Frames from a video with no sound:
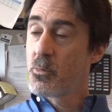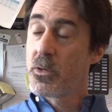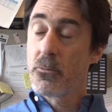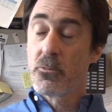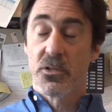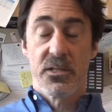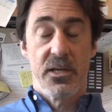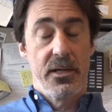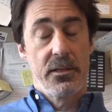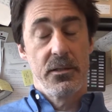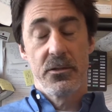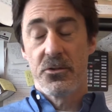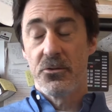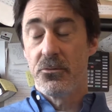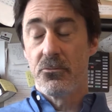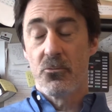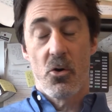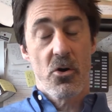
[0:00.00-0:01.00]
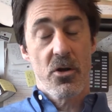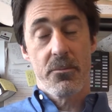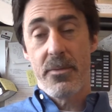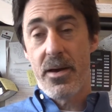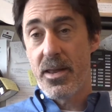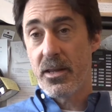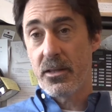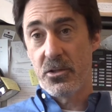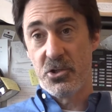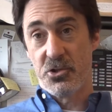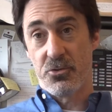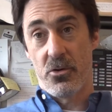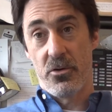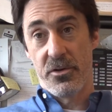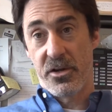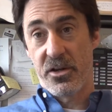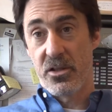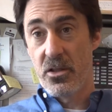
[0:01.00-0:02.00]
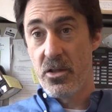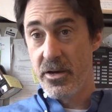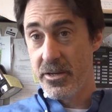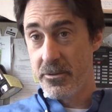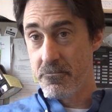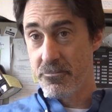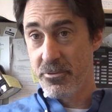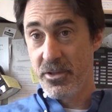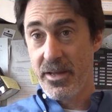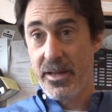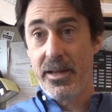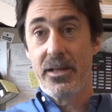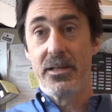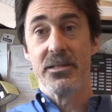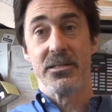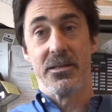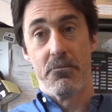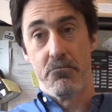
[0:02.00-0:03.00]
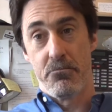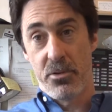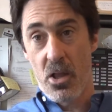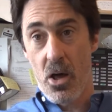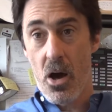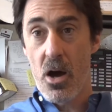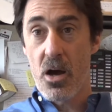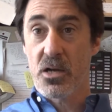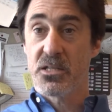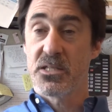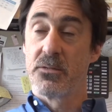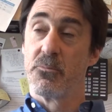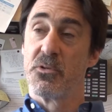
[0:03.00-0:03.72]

we will tend to automatically draw inclined planes and blocks,